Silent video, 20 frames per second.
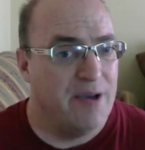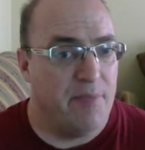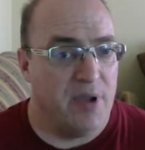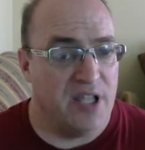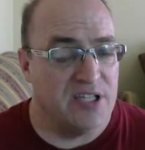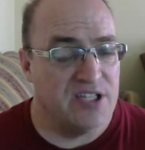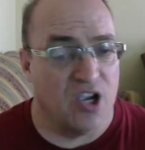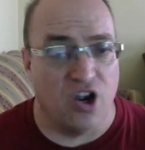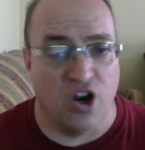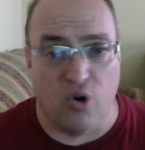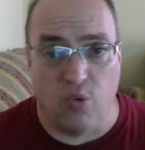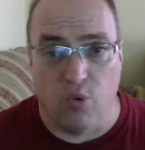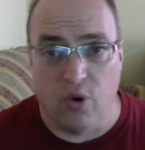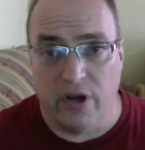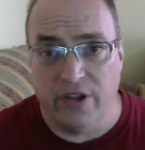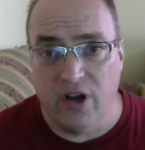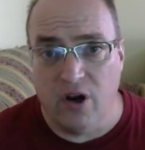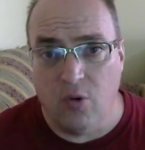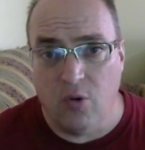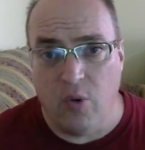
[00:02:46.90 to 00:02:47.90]
But is it going to
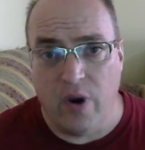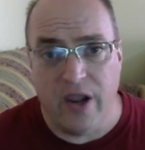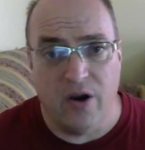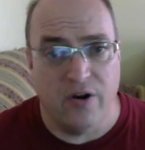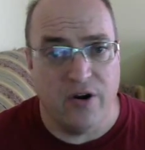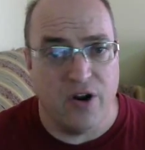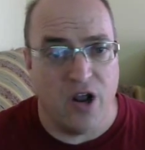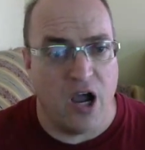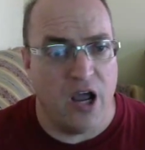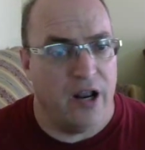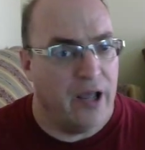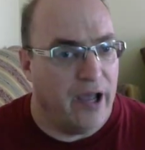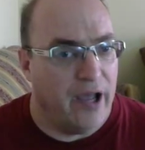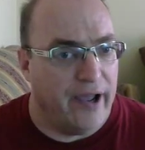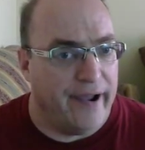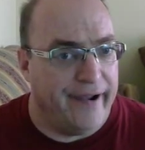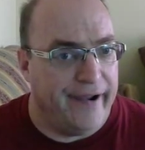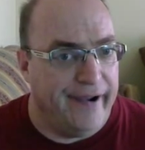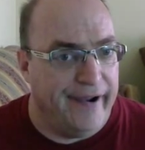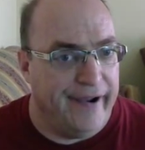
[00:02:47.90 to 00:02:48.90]
work their way or not?
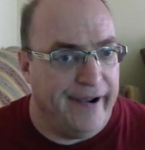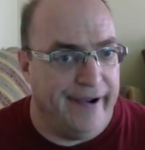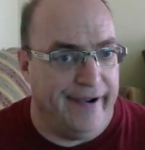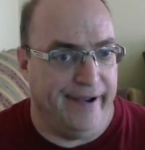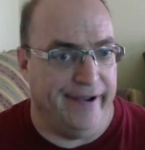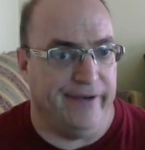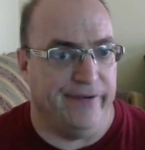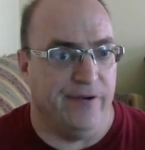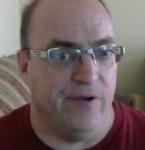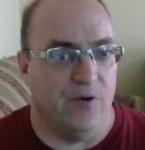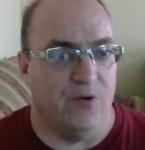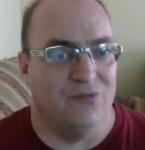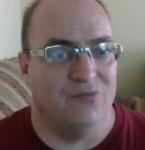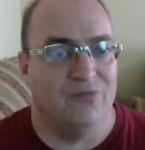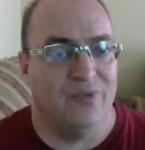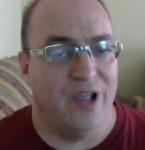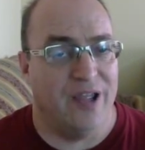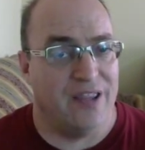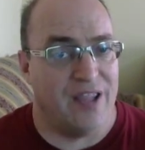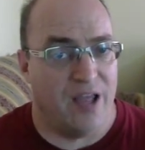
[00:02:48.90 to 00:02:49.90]
I don't know
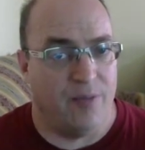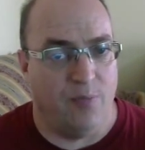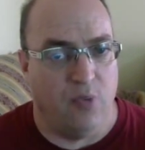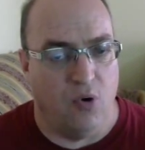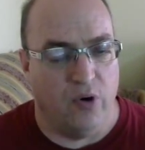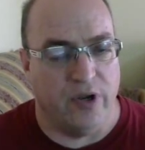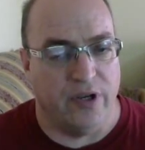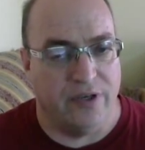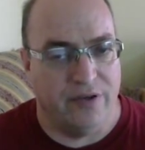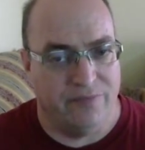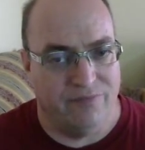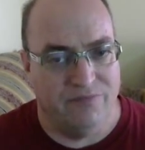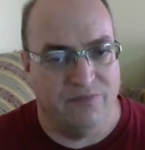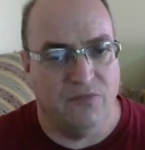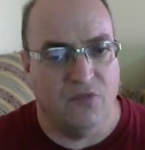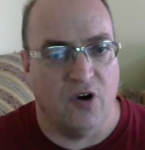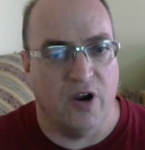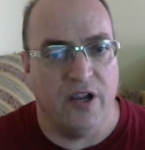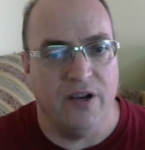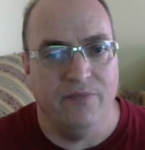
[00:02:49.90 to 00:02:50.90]
at that point,
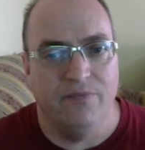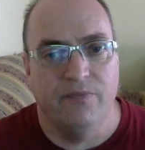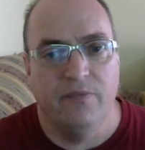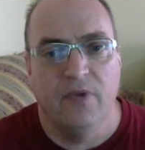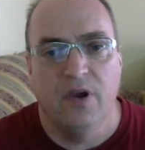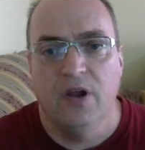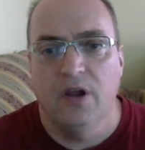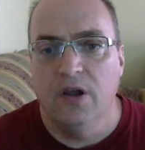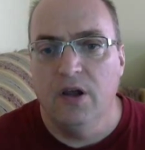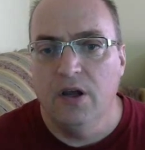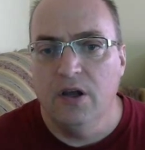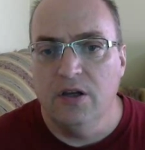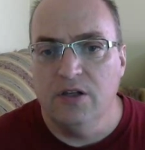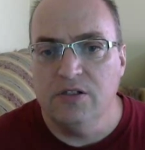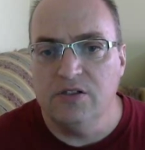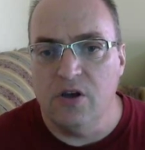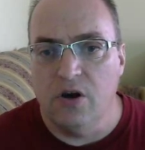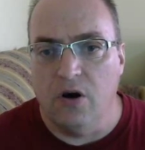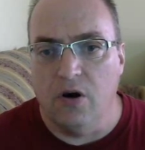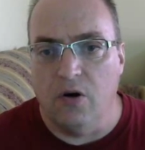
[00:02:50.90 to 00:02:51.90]
right?
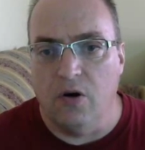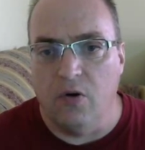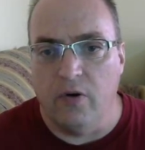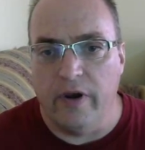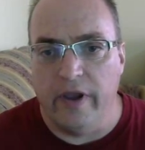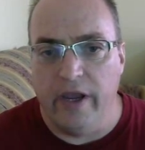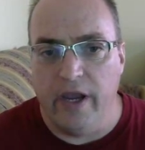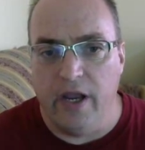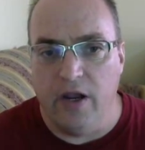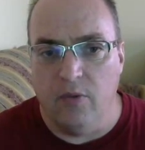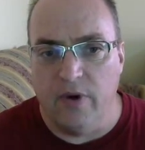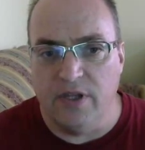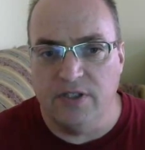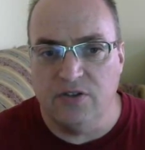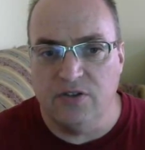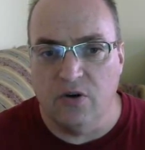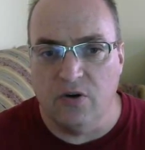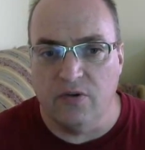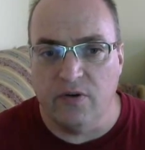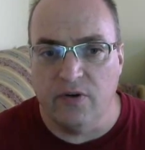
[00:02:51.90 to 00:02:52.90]
So anyway,
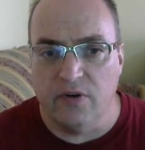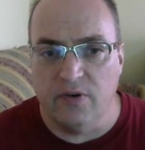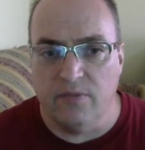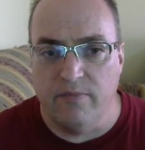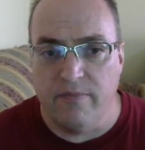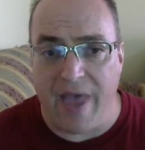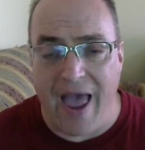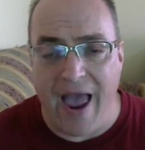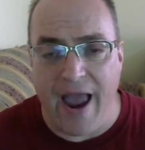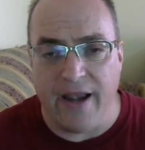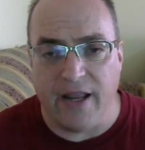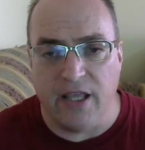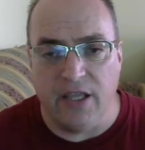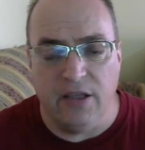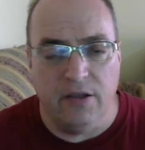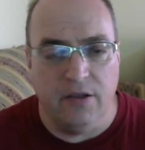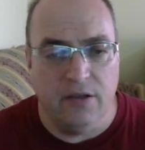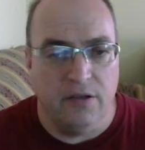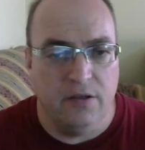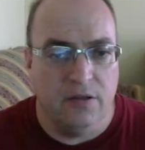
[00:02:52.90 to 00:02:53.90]
so Maddy
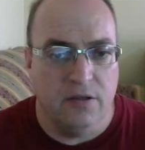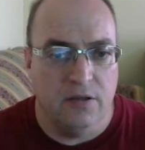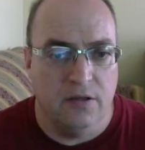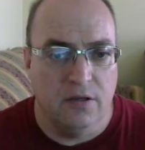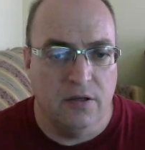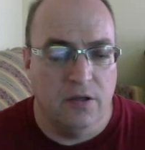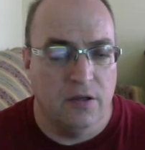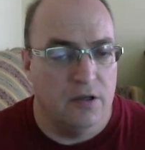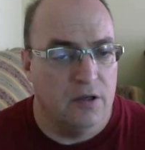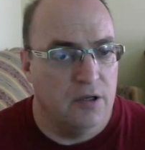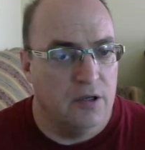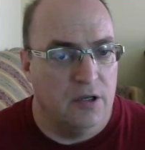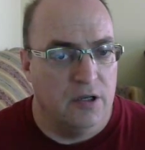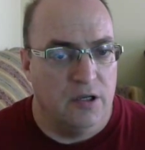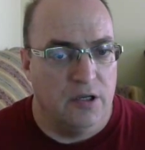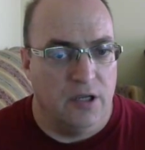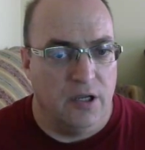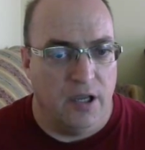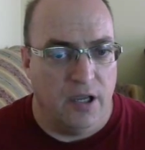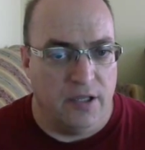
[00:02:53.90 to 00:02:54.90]

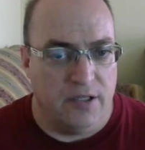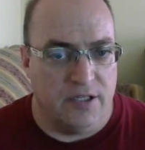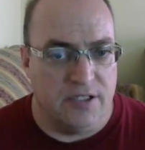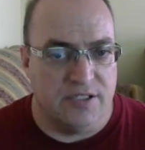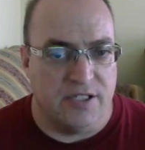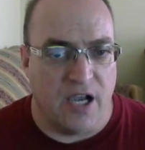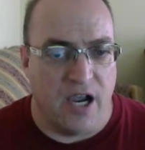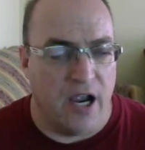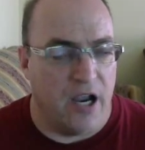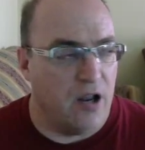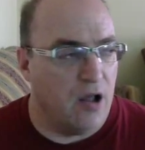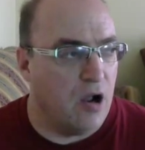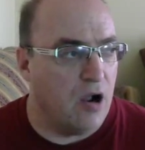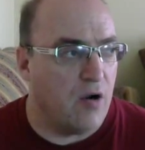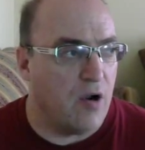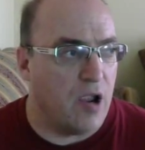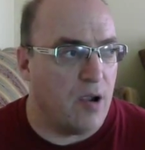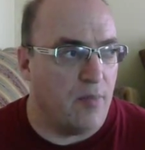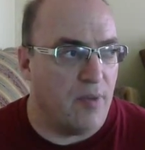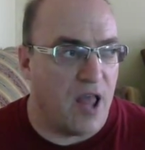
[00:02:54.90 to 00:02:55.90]
decide, all
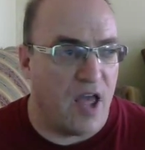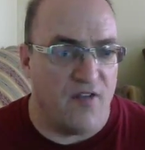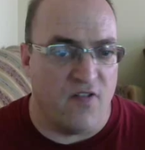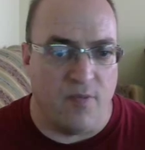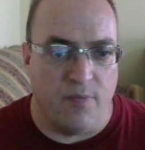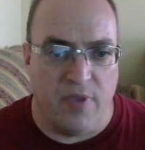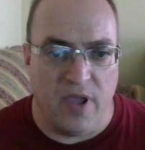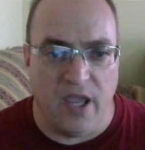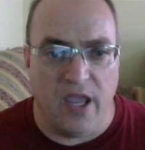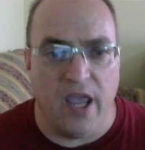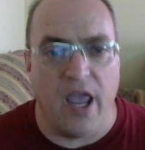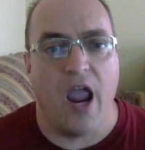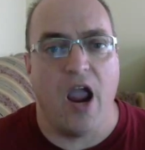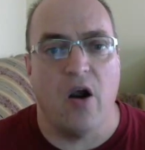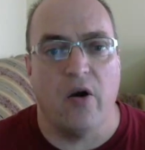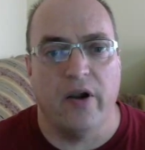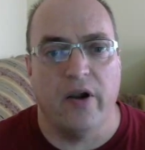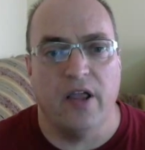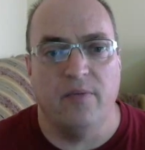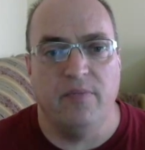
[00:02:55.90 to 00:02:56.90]
right, I'm going to have a big
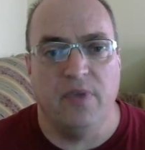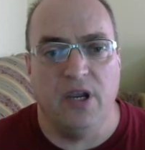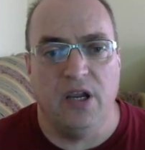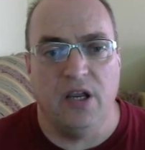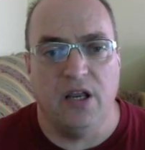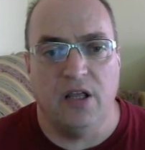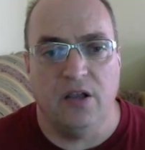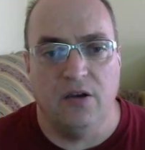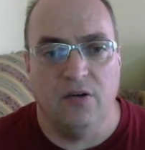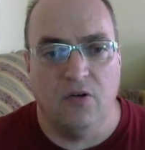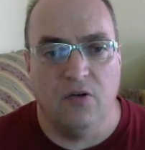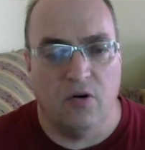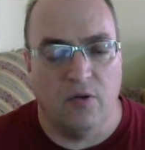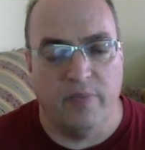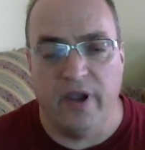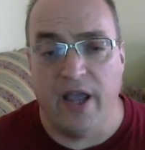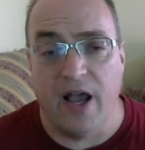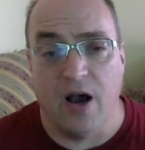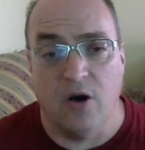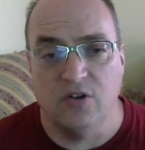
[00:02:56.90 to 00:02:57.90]
area meeting, or a
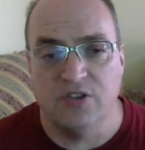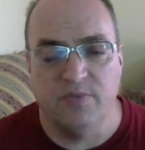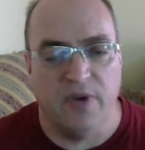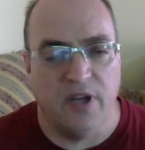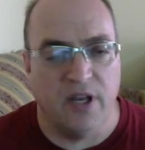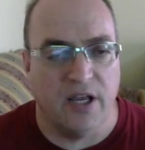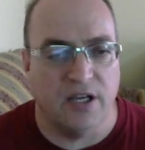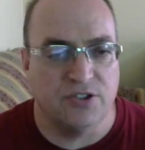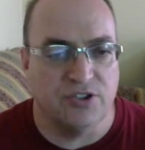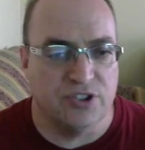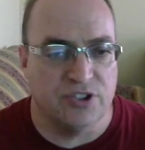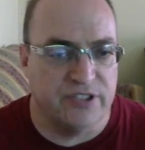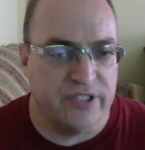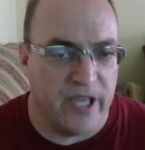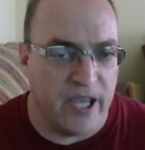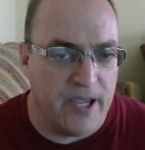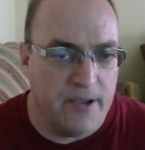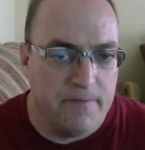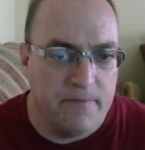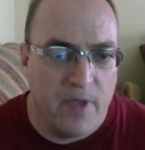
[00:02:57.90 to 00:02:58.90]
big house meeting, I should
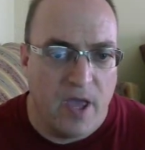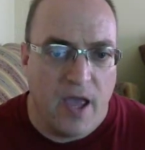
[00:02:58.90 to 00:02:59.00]
say.